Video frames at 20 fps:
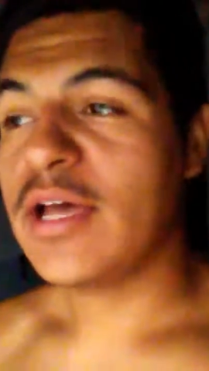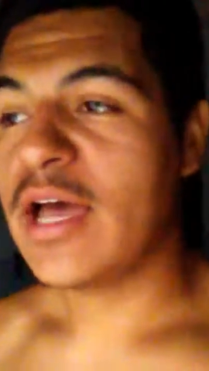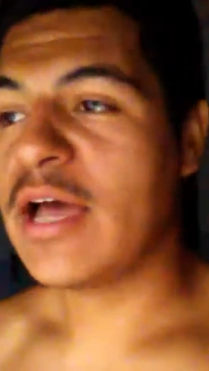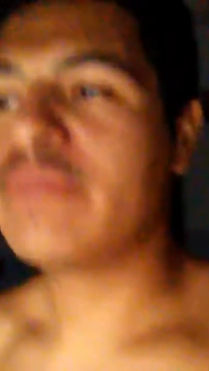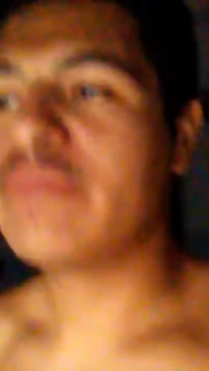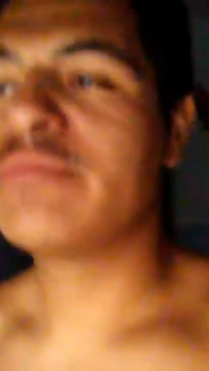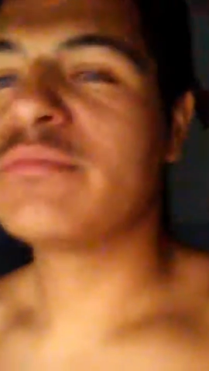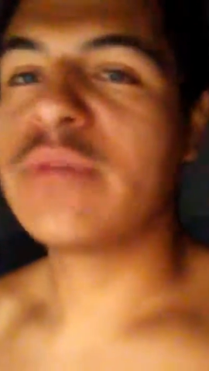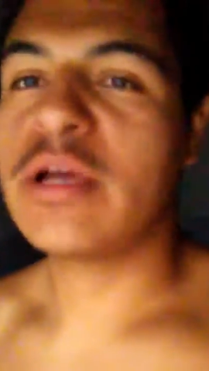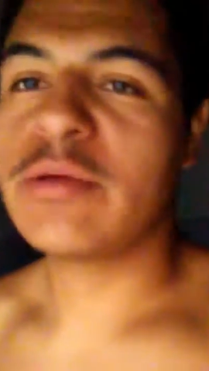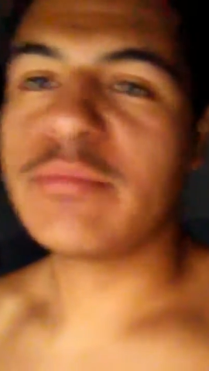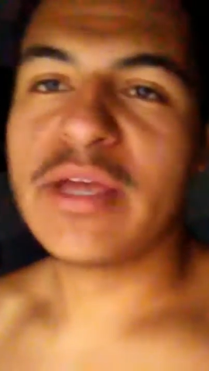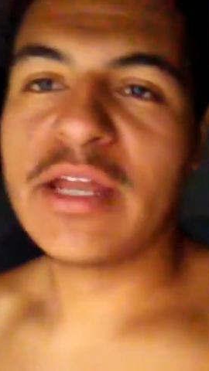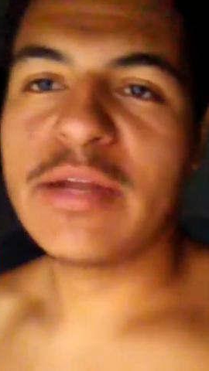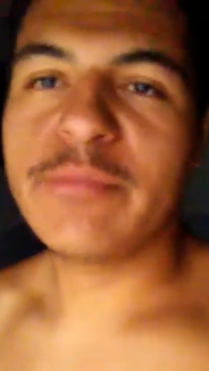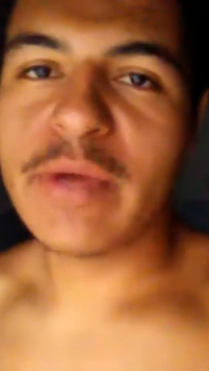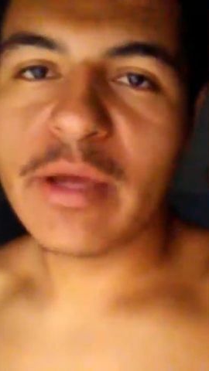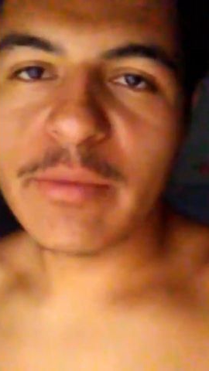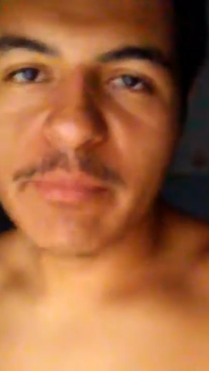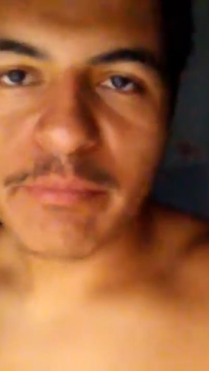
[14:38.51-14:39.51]
I'm
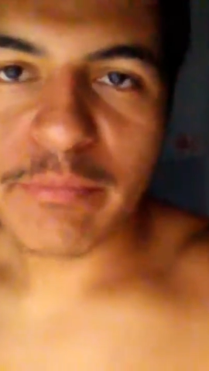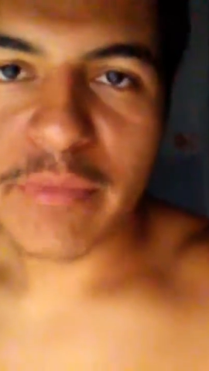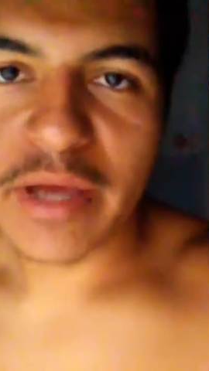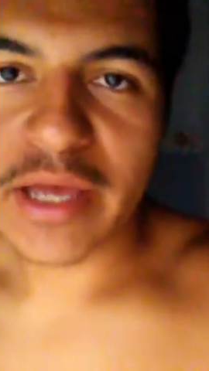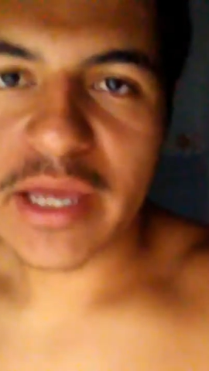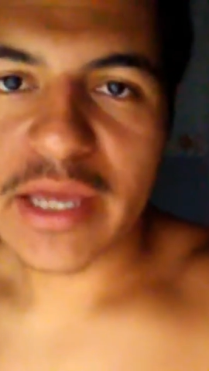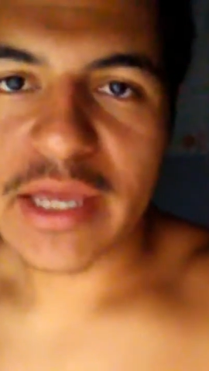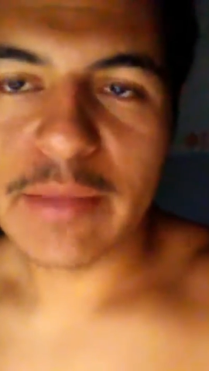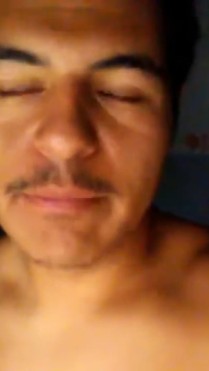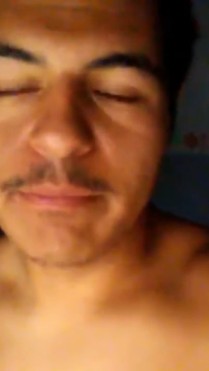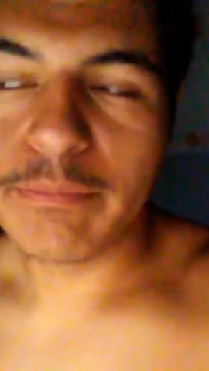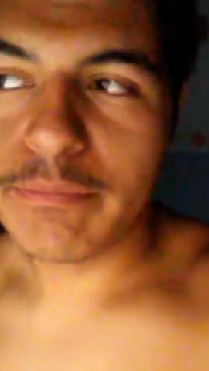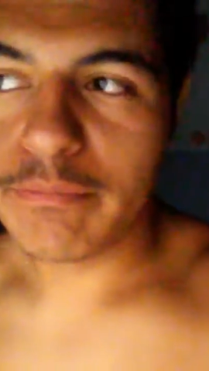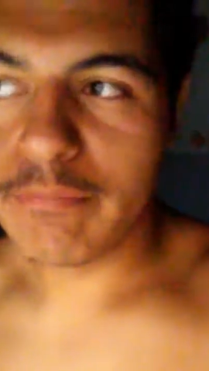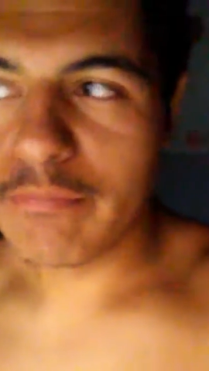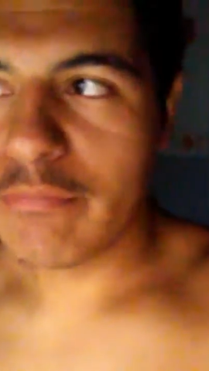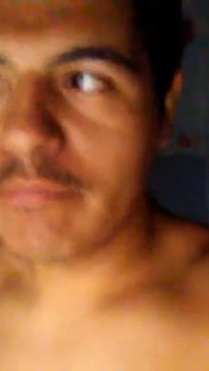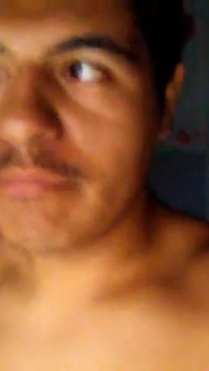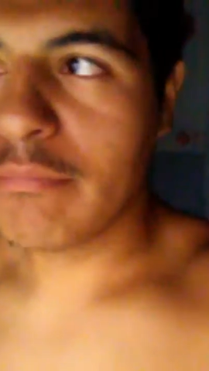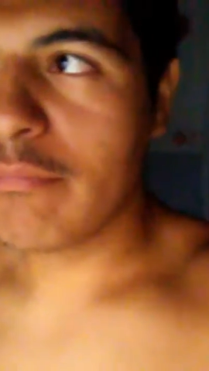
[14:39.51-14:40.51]
getting
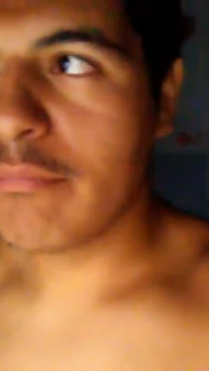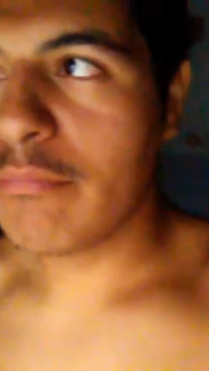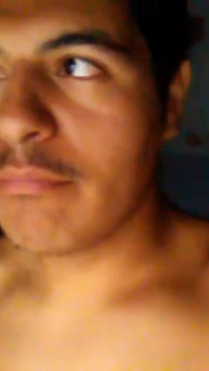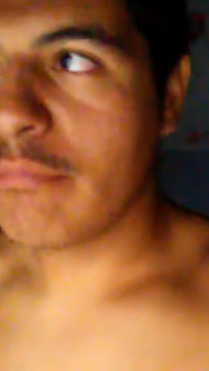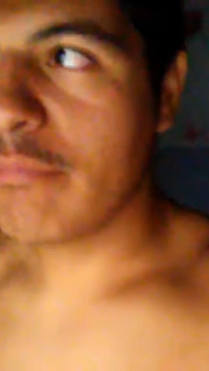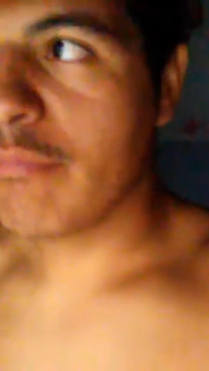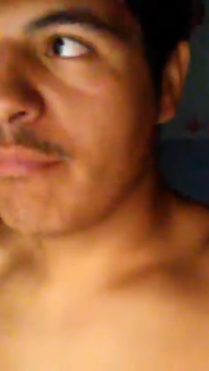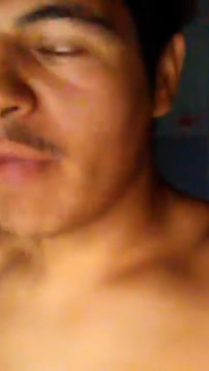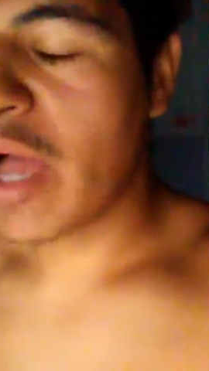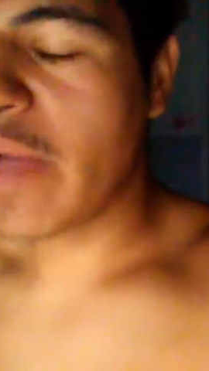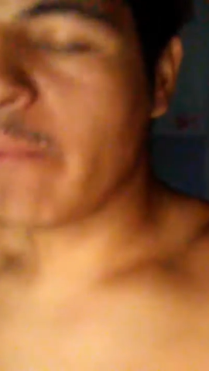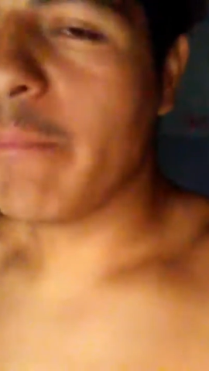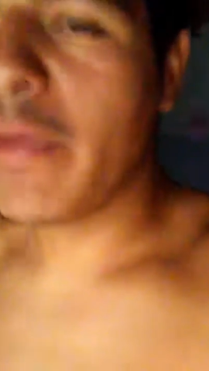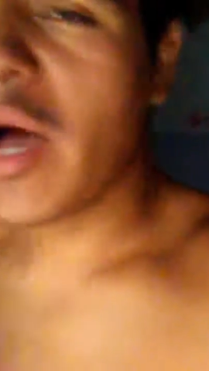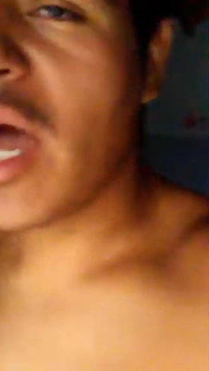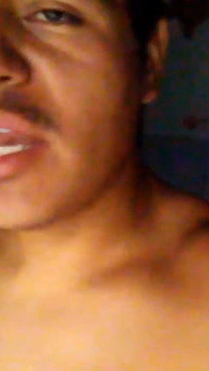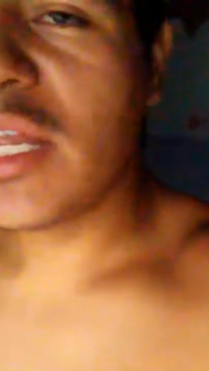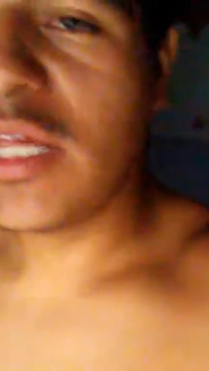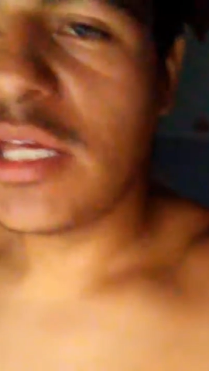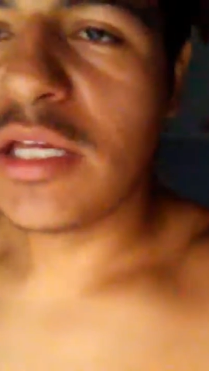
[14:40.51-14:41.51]
my
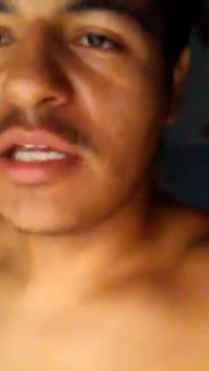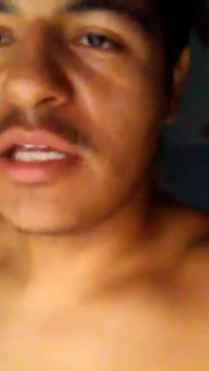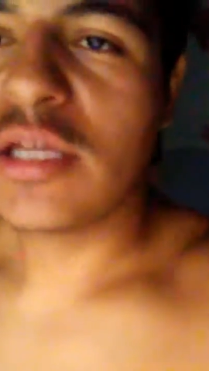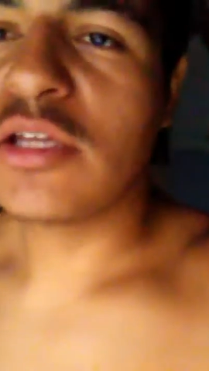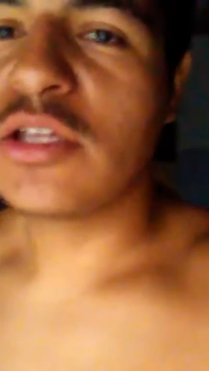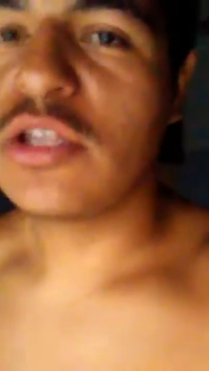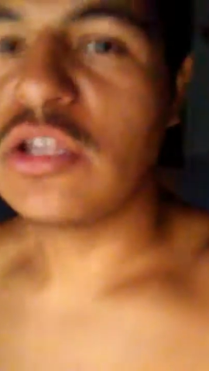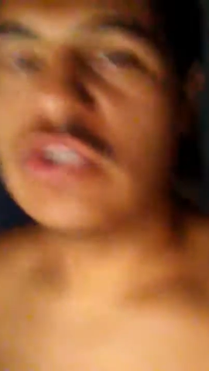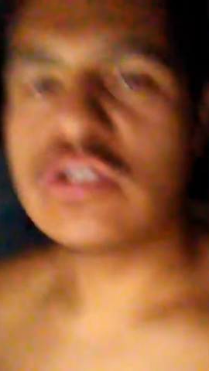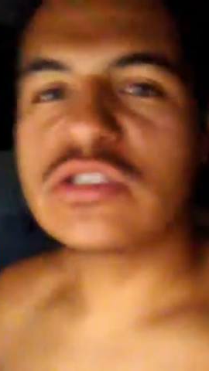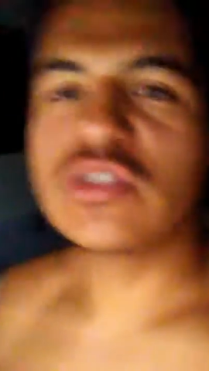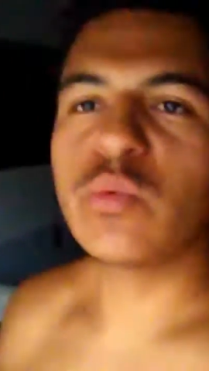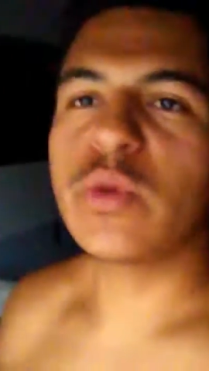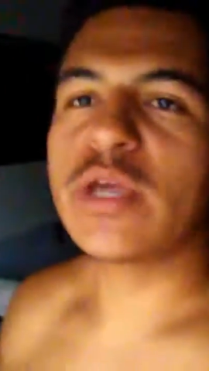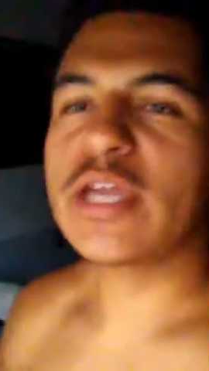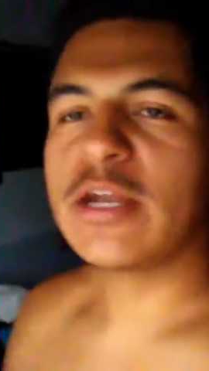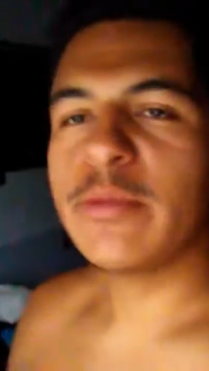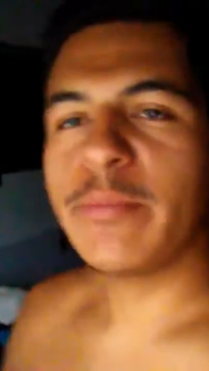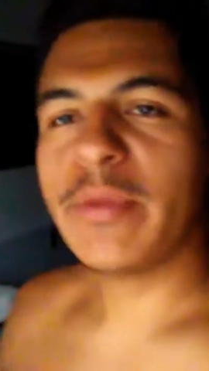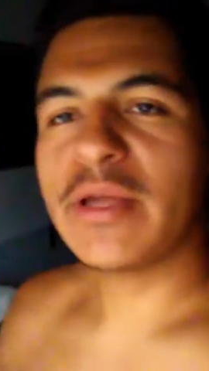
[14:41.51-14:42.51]
body used to
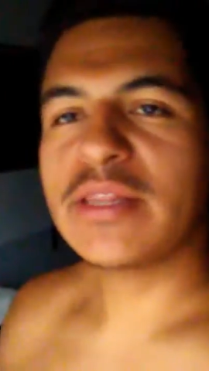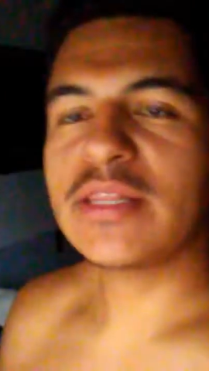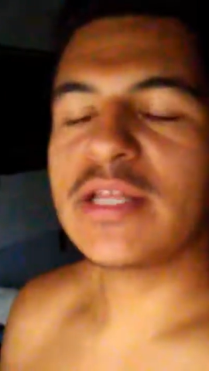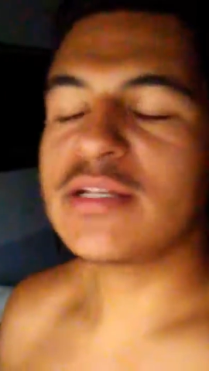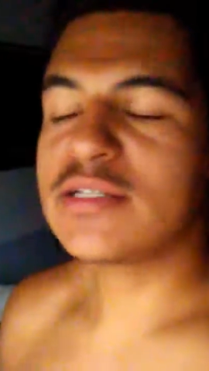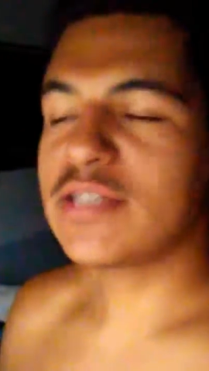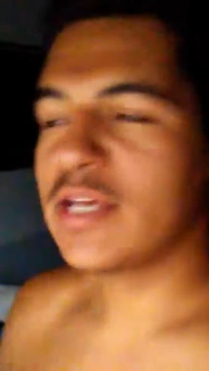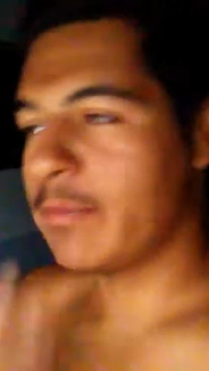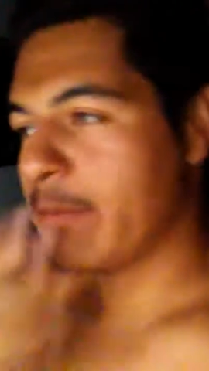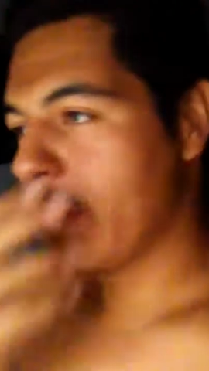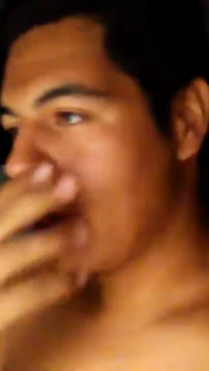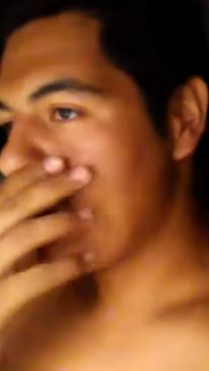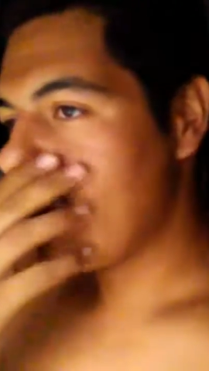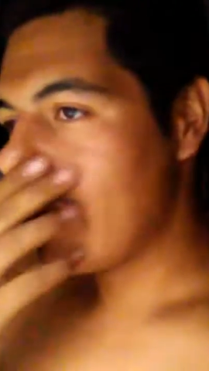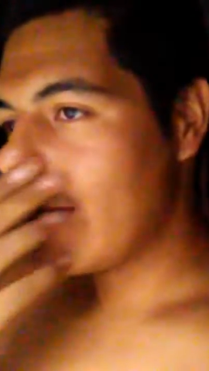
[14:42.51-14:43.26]
waking up at that time.